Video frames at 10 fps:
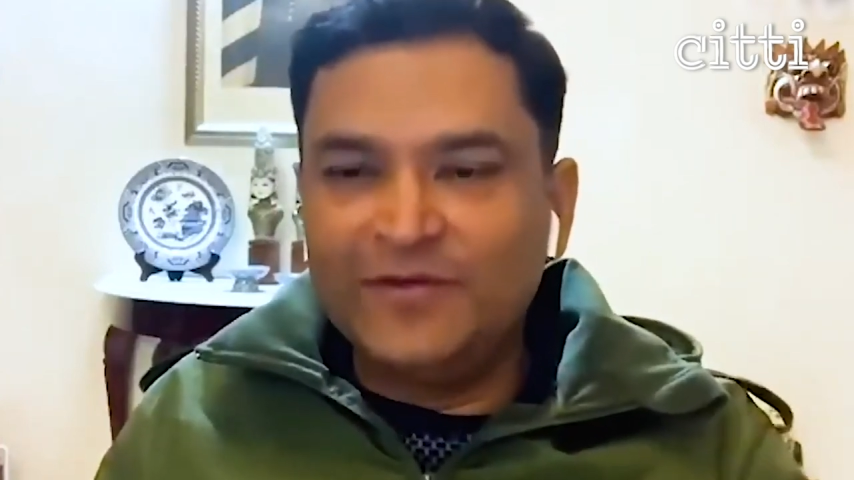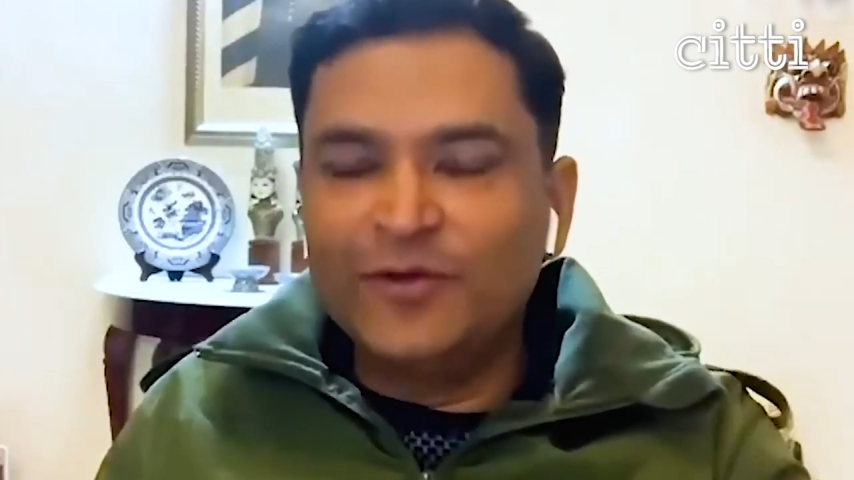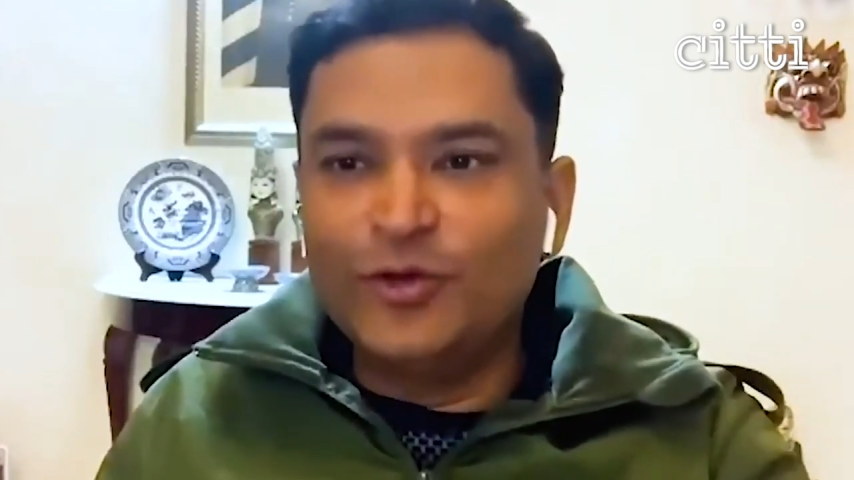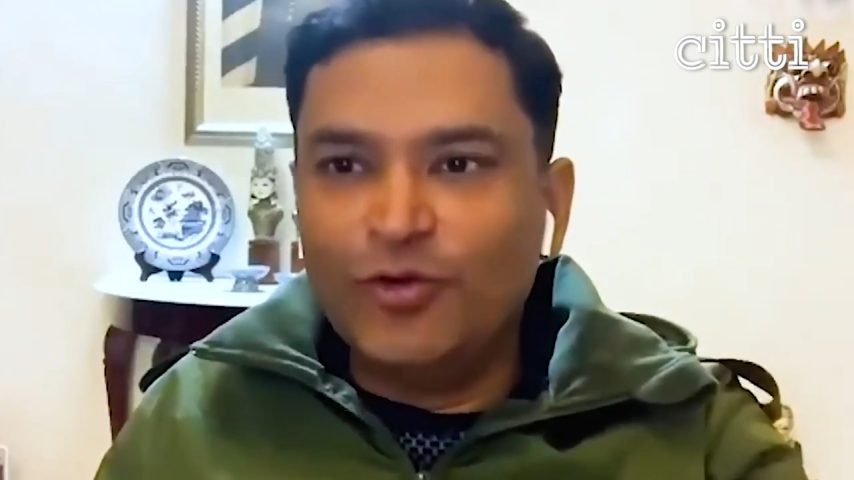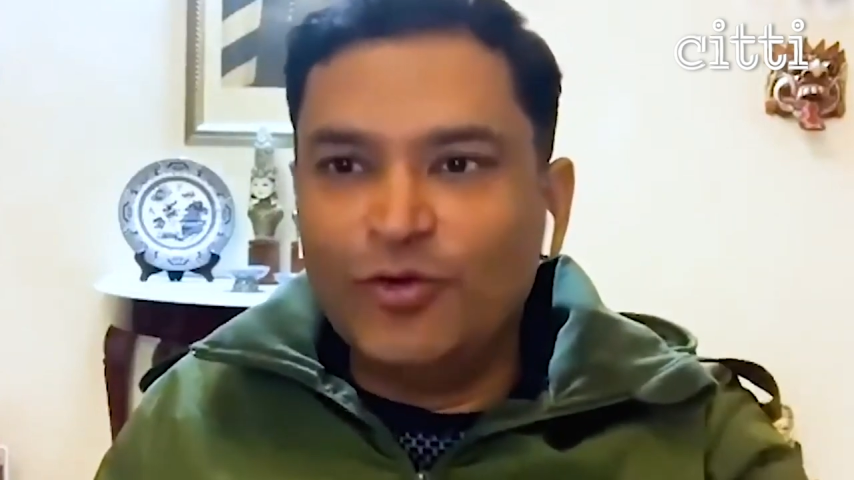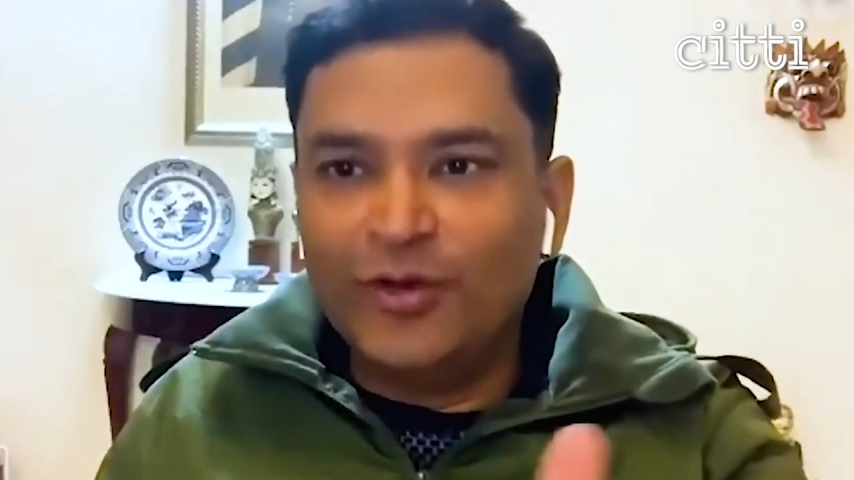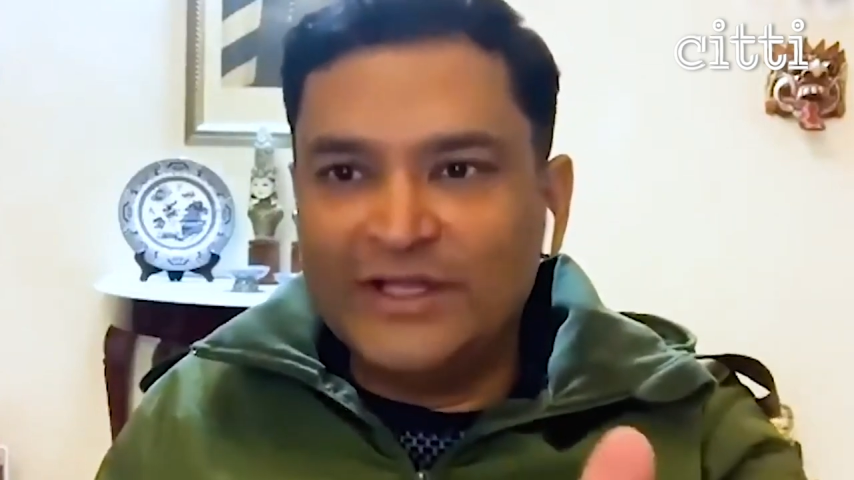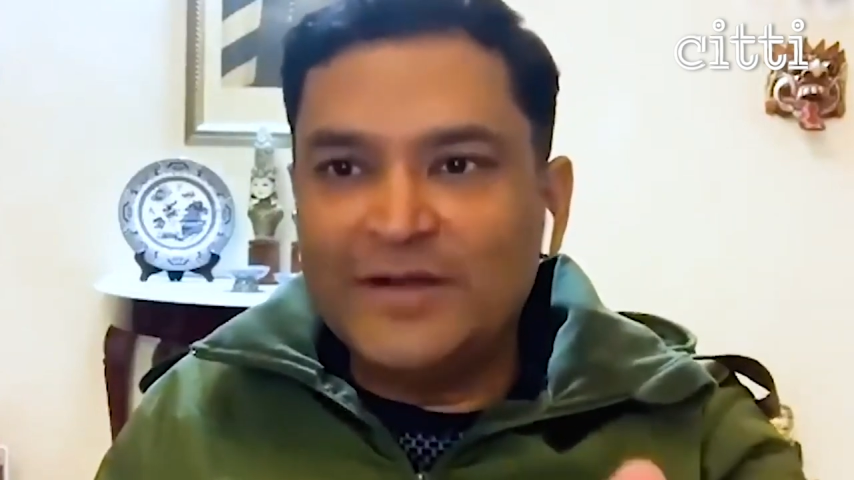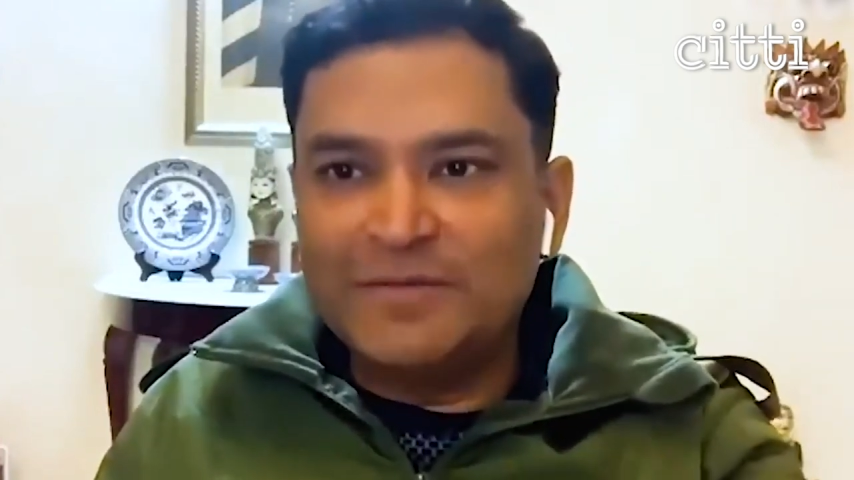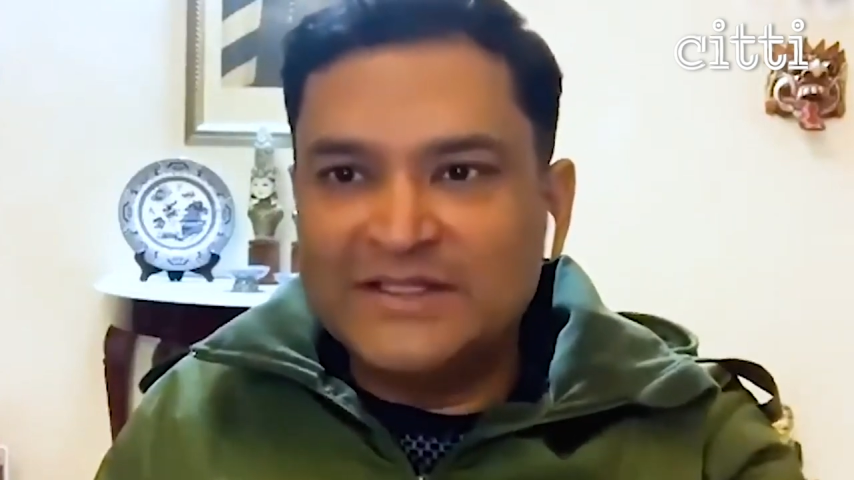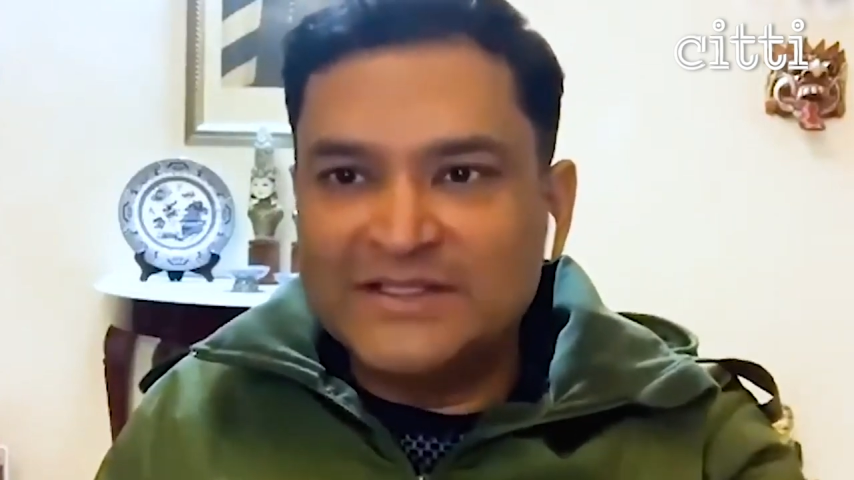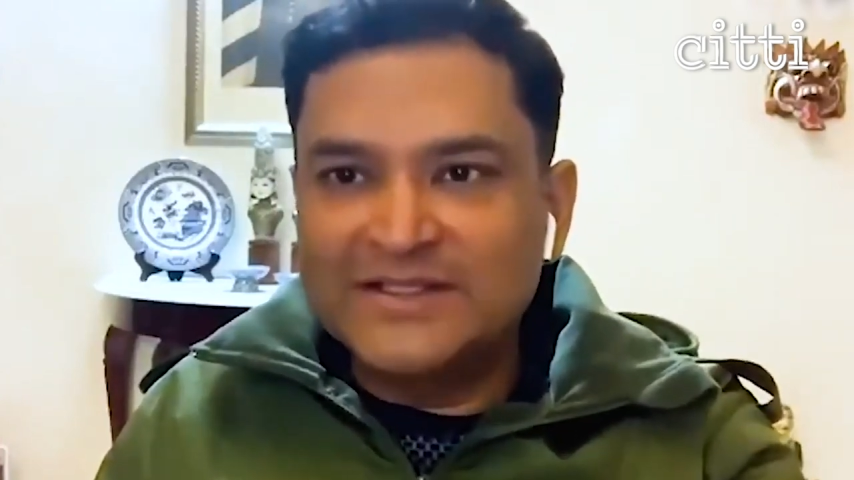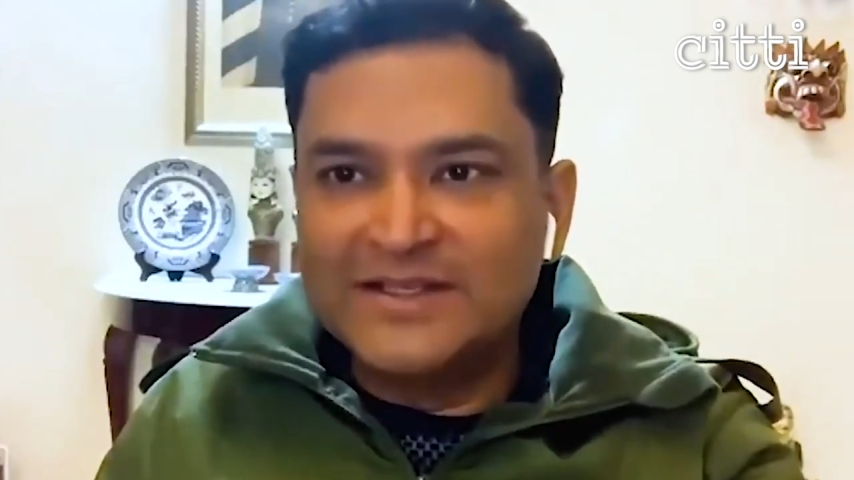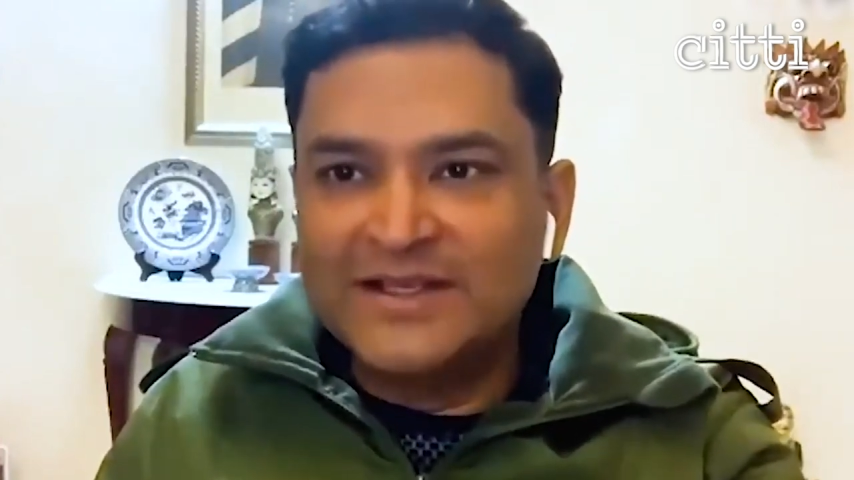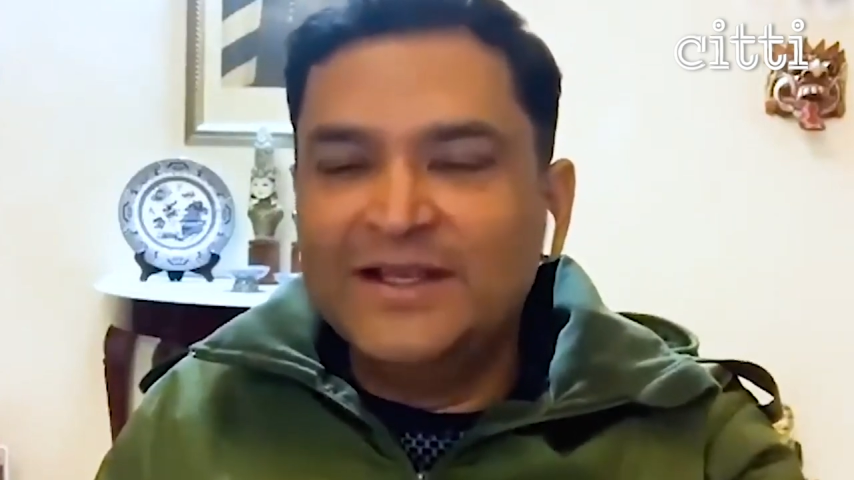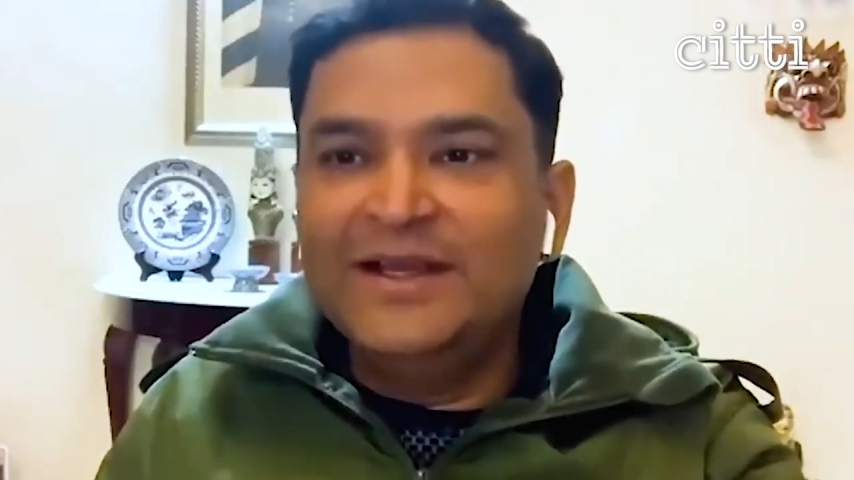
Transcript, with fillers: If you know what that means.